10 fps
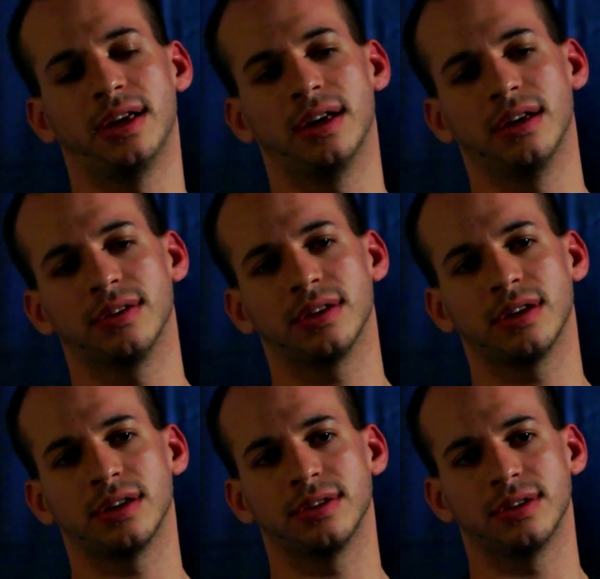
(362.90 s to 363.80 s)

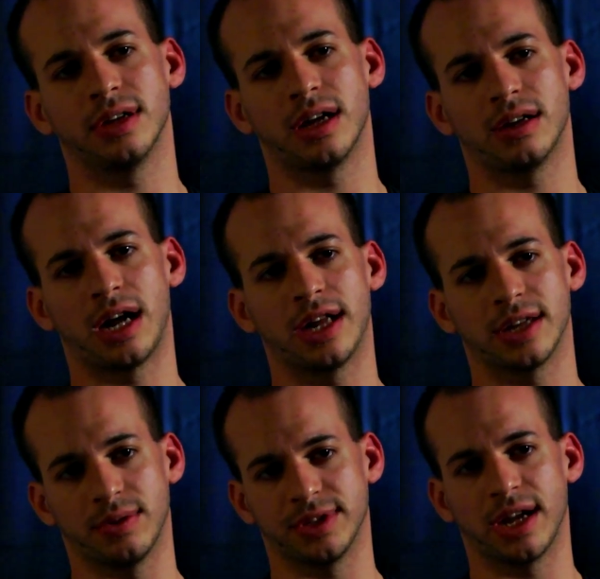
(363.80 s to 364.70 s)

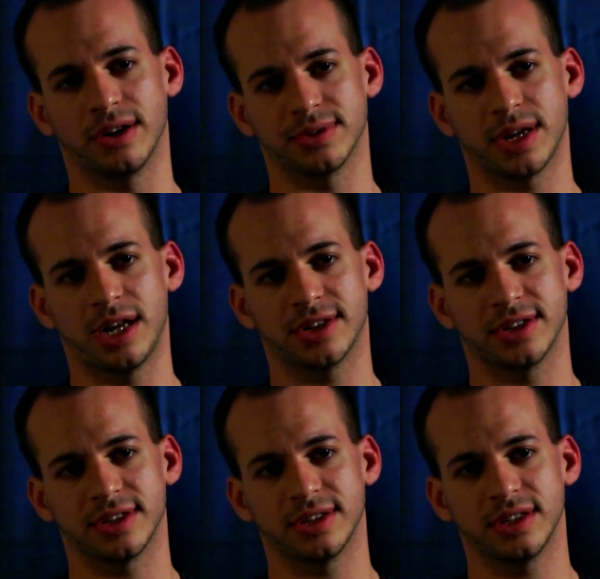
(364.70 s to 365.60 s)
I was diagnosed with
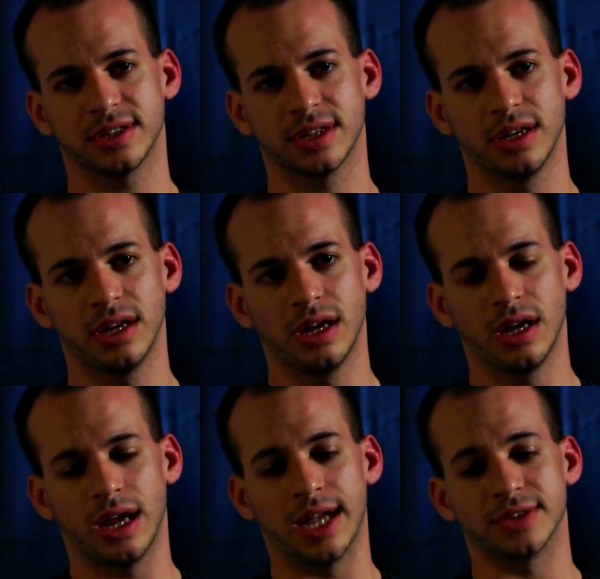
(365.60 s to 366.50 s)
Hodgkin's disease.
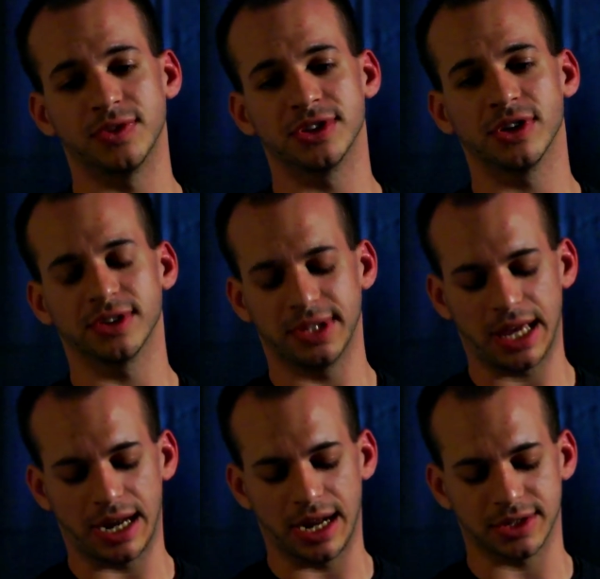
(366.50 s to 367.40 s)
As a result of
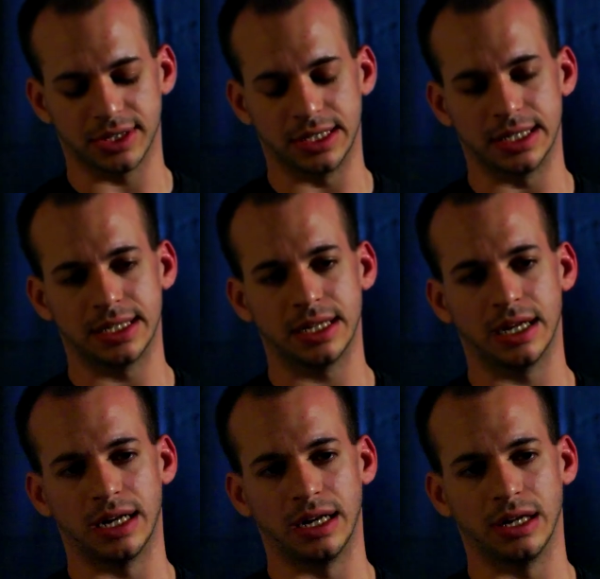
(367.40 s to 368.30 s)
that, I actually did,
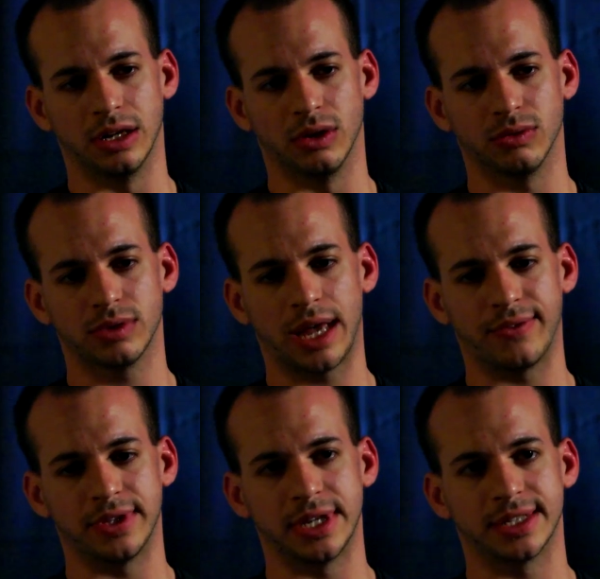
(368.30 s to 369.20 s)
have
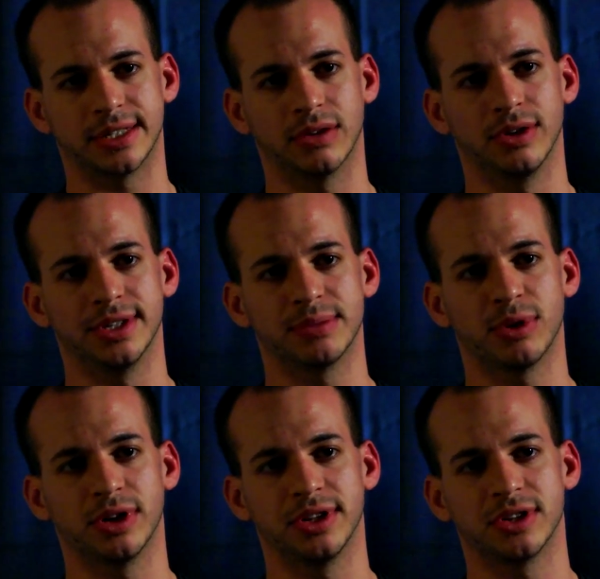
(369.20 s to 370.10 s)
to take steroids as
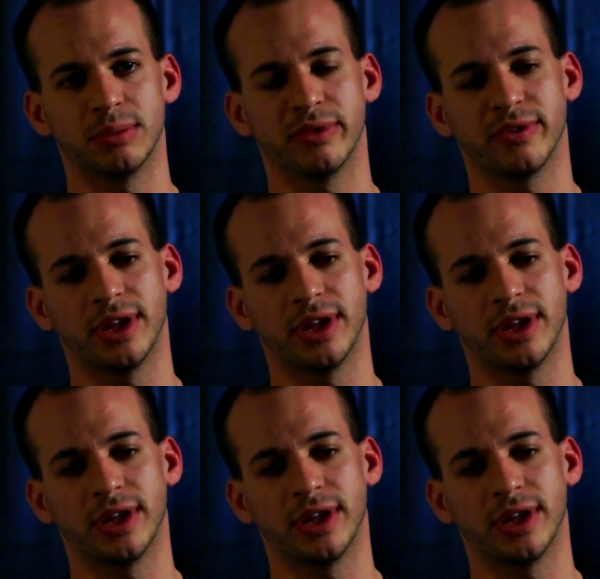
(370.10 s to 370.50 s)
part of the treatment for